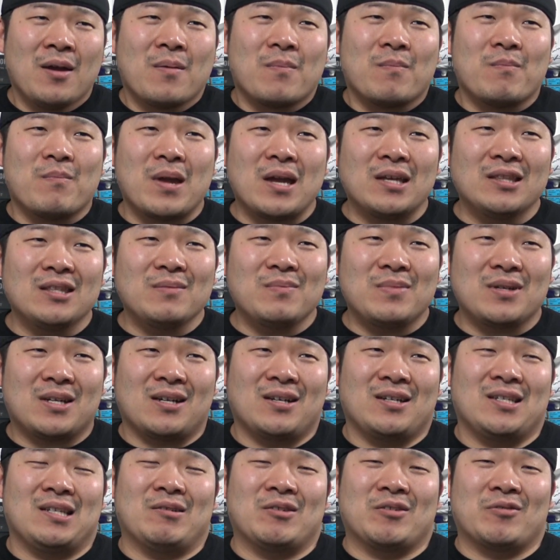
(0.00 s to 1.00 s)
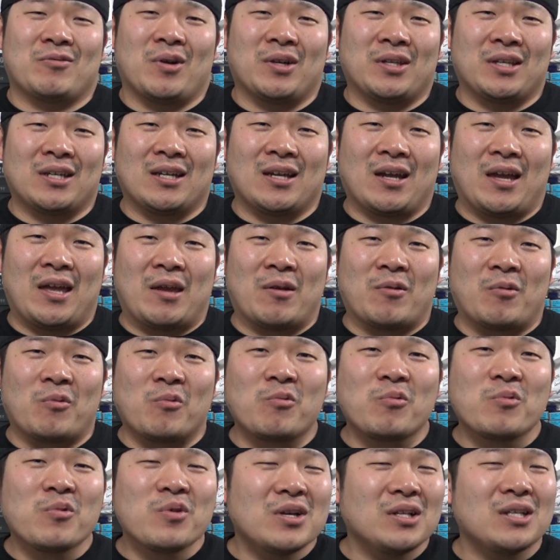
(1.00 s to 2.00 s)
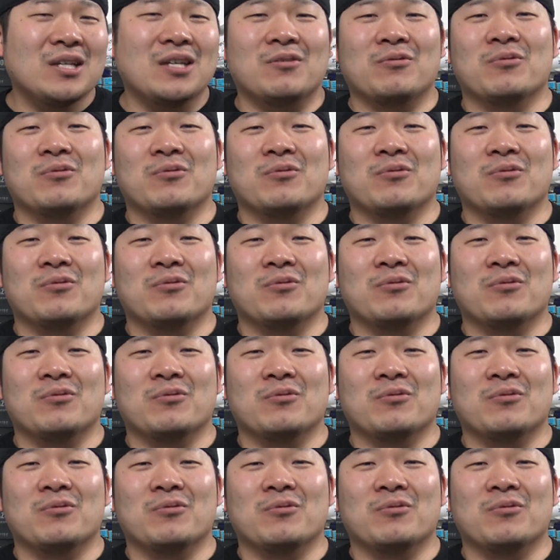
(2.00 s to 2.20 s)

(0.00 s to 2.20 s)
mainly because it was running a really,